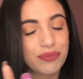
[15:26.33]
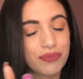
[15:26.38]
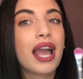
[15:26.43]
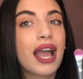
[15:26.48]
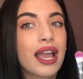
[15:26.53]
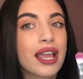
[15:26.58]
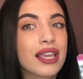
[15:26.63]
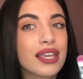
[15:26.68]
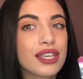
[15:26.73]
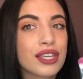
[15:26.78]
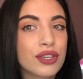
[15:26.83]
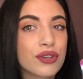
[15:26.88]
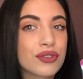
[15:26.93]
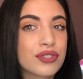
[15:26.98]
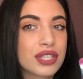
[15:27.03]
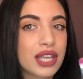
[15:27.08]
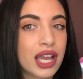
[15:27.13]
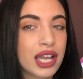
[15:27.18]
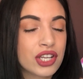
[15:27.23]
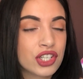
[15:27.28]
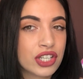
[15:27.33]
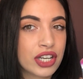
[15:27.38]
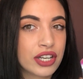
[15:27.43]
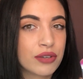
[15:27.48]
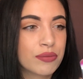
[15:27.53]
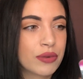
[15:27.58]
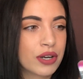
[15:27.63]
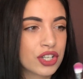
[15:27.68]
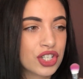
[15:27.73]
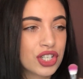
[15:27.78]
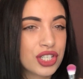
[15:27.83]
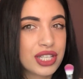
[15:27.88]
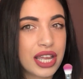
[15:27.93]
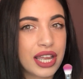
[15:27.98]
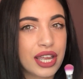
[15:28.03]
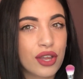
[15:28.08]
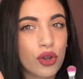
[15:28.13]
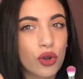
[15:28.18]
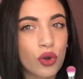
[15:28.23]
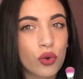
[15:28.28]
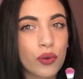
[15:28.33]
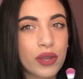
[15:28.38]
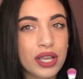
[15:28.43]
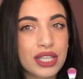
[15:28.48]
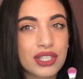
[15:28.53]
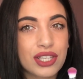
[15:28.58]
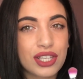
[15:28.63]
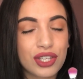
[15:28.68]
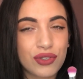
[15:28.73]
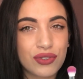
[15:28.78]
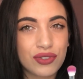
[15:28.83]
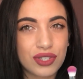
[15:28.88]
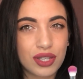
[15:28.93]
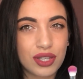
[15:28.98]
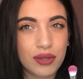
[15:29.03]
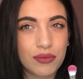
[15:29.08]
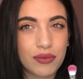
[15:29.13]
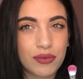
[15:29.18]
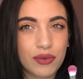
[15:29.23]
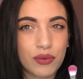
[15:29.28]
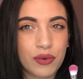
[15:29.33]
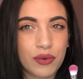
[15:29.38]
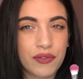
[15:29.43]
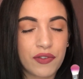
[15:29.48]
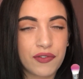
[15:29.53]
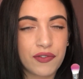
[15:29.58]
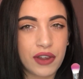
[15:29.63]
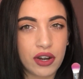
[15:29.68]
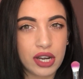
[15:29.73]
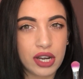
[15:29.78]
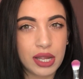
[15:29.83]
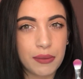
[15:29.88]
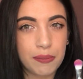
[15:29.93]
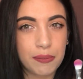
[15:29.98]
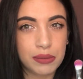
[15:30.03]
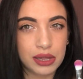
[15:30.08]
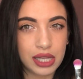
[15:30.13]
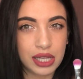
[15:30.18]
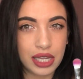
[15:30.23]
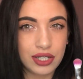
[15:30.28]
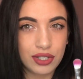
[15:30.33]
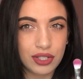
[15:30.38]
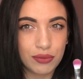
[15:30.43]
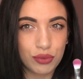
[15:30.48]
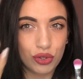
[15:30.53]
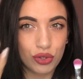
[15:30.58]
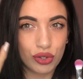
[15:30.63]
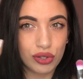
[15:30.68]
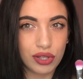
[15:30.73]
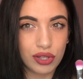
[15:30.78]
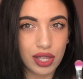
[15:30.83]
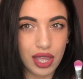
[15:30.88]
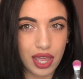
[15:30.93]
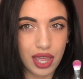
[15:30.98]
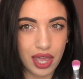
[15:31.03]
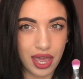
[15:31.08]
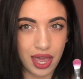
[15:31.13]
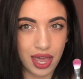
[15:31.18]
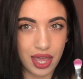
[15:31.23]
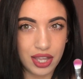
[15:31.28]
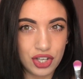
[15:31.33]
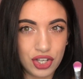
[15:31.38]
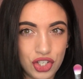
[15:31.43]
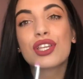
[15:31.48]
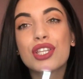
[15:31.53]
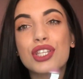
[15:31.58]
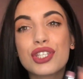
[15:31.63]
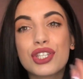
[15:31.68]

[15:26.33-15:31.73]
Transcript: When I use eyeshadow brushes, I always use them with a very blendable edge.